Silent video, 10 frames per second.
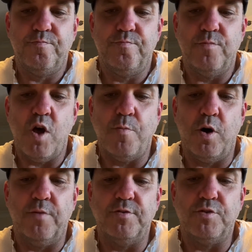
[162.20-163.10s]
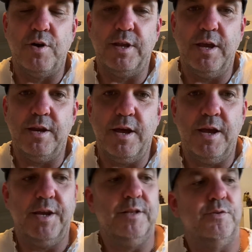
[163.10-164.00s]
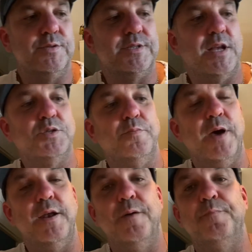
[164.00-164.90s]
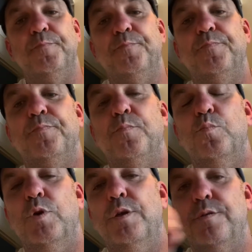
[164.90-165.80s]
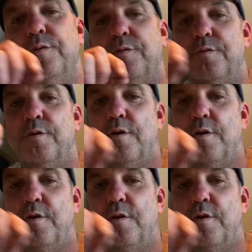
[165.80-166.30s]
might even try to get a little stencil made up with